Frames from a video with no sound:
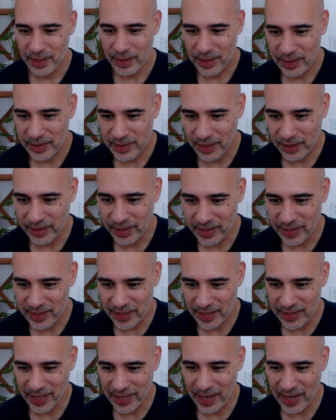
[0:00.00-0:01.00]
Sarit
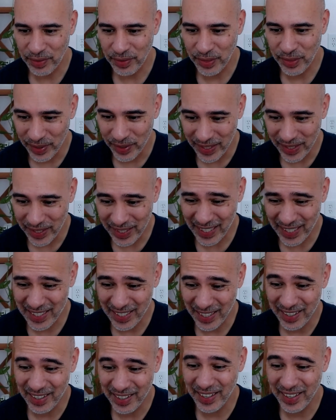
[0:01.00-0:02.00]
says, I have 3 kids
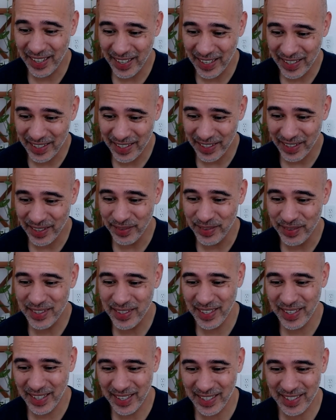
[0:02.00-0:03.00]
under the age of
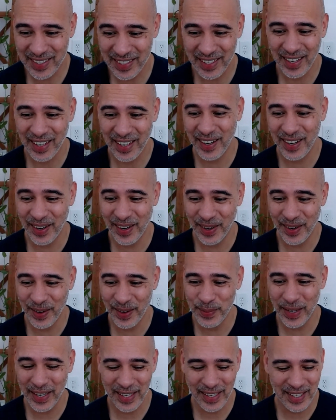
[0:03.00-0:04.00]
6. Oh
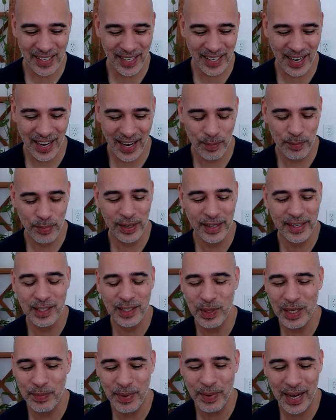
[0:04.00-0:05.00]
my God, brings
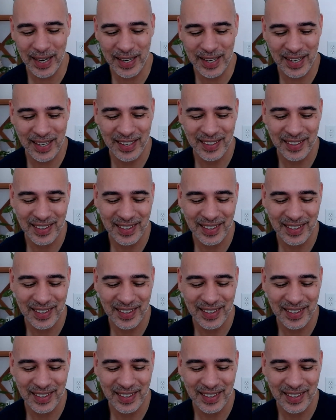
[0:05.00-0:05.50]
me back.